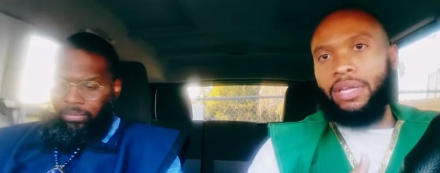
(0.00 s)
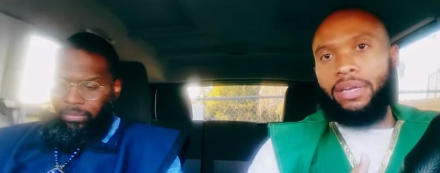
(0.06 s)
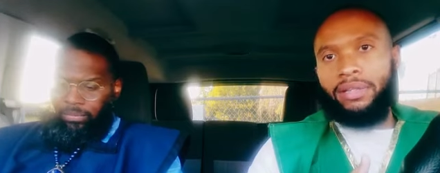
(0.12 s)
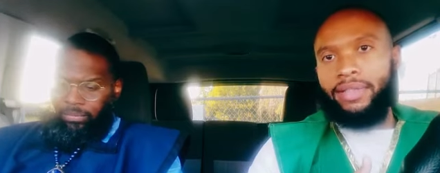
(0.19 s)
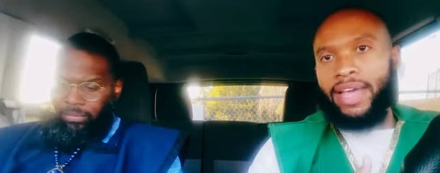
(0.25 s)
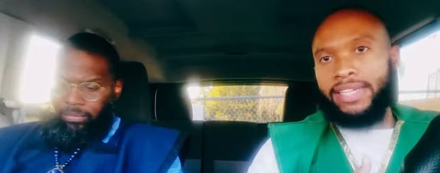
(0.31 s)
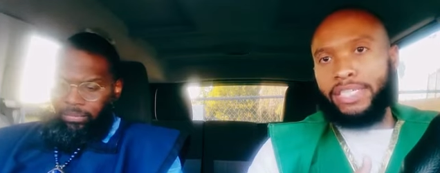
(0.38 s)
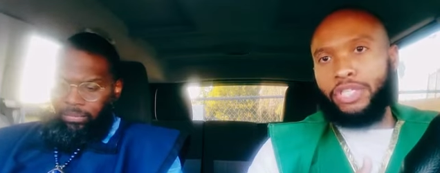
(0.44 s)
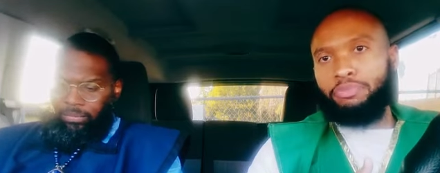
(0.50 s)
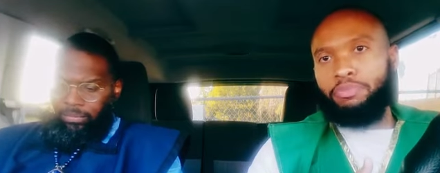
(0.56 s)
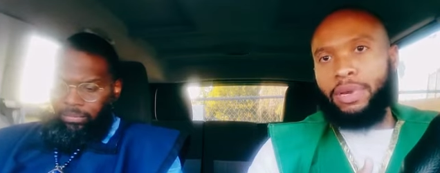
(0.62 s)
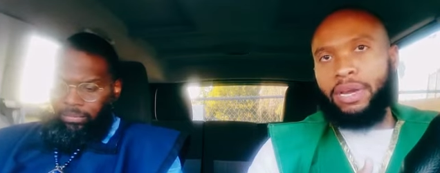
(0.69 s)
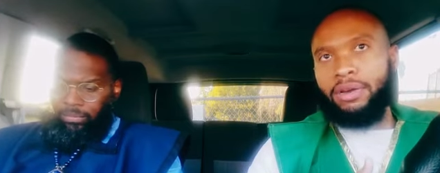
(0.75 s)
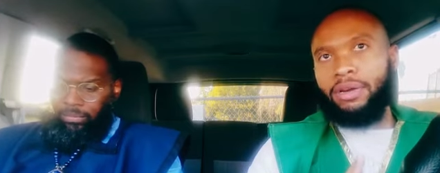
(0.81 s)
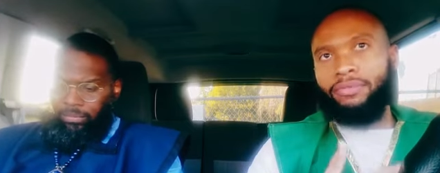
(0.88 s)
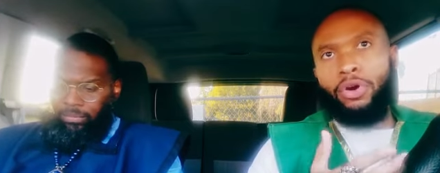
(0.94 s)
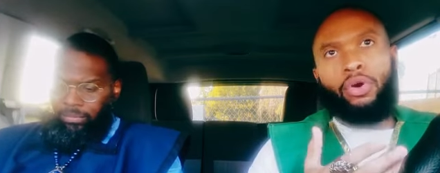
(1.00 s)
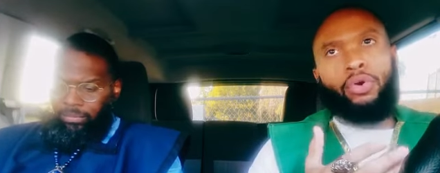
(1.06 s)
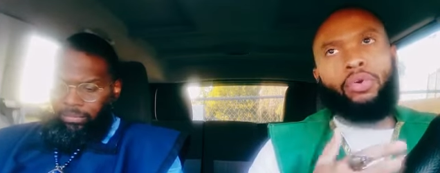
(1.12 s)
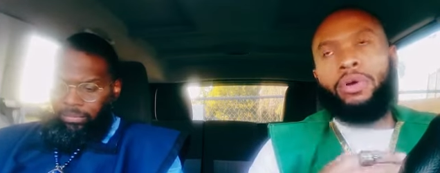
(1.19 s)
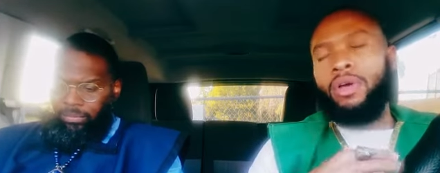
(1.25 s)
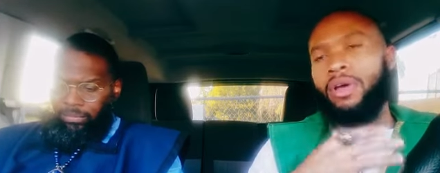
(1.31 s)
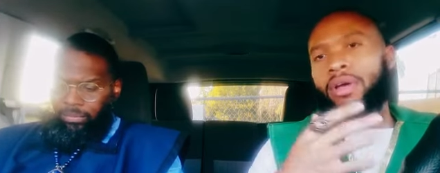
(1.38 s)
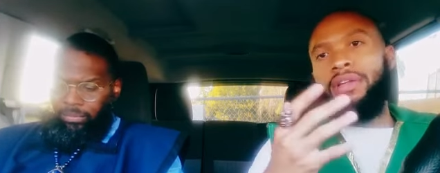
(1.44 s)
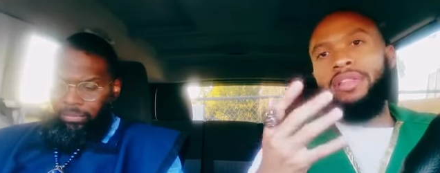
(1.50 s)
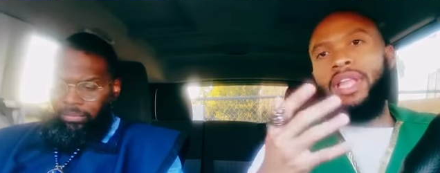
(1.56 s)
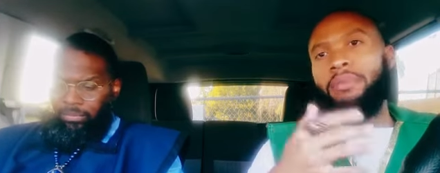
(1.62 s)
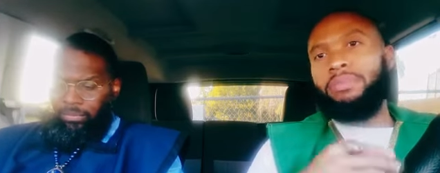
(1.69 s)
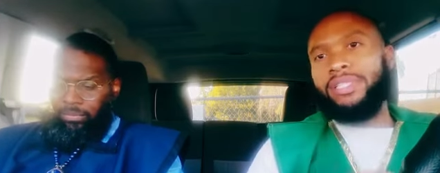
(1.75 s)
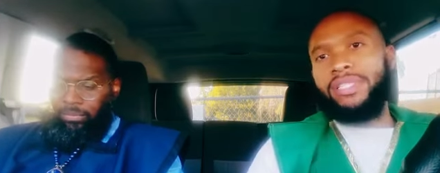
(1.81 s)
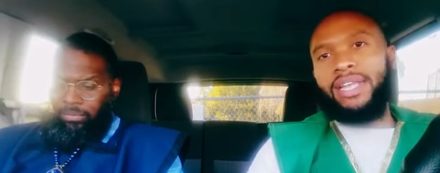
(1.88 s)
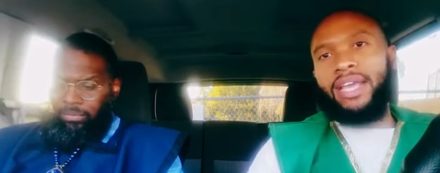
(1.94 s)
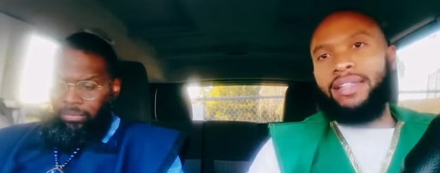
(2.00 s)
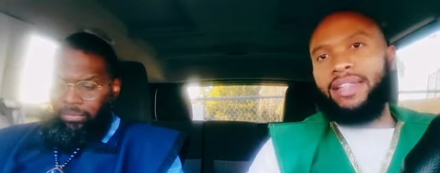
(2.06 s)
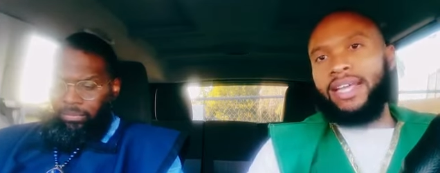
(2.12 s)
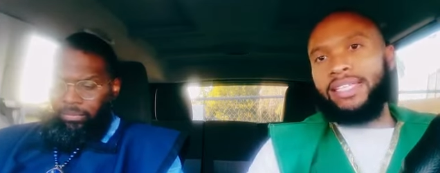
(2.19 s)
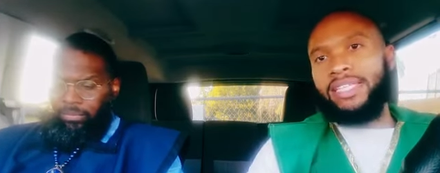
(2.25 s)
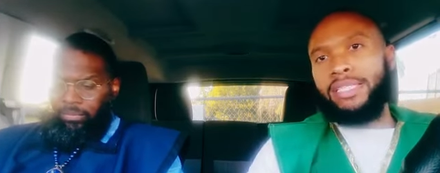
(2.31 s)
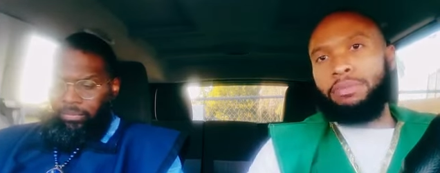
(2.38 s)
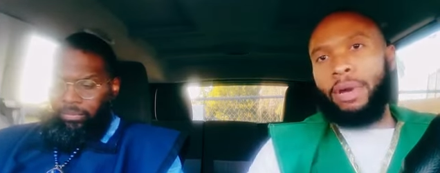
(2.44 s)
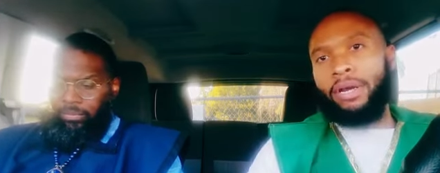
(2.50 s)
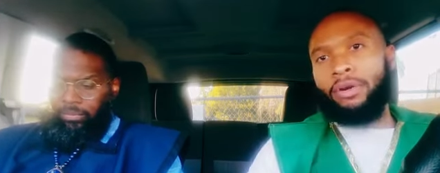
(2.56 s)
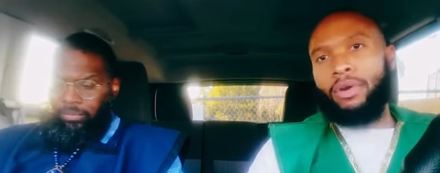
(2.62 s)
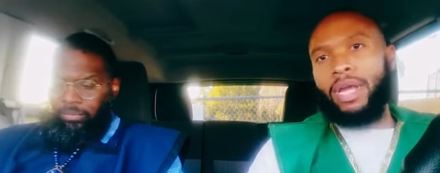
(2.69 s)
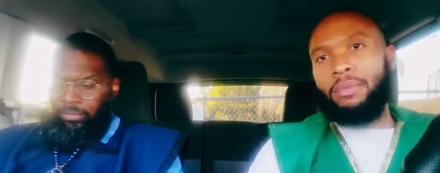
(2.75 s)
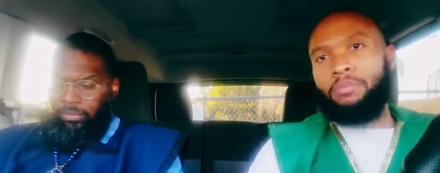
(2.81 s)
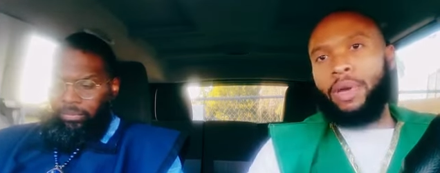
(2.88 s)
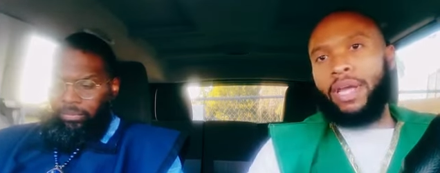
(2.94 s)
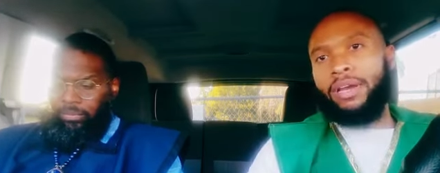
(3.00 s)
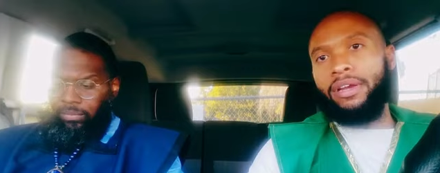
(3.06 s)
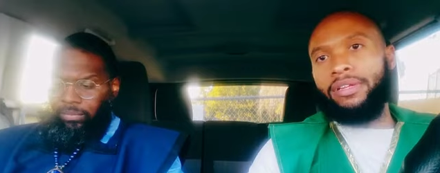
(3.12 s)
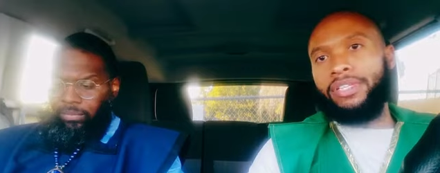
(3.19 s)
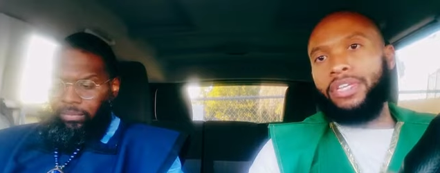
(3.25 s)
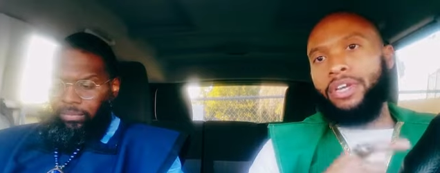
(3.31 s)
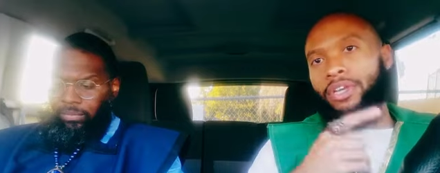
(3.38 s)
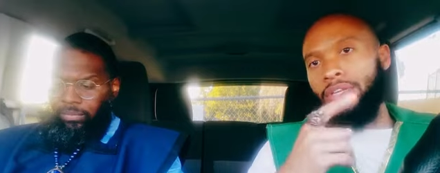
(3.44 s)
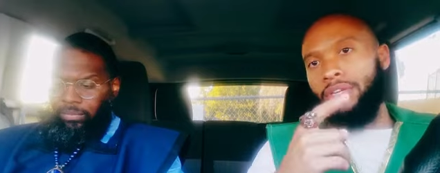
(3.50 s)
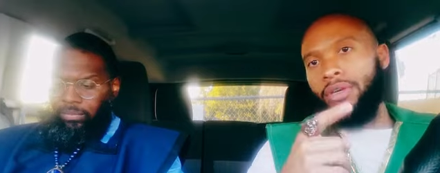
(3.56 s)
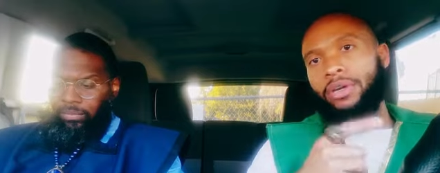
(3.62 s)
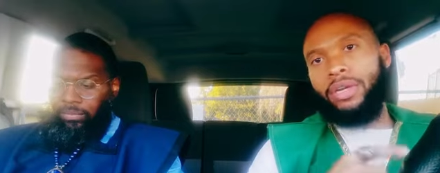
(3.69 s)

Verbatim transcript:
Speaker 1: being in that spirit of, oh, They've been saying that since my grandparents.